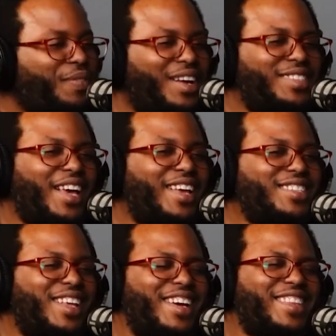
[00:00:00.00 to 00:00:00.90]
It
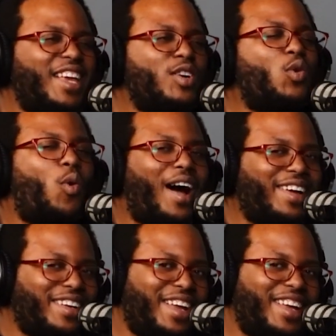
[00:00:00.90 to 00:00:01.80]
tastes like they
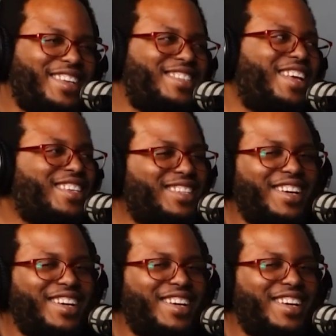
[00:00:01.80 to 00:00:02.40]
quinine It tastes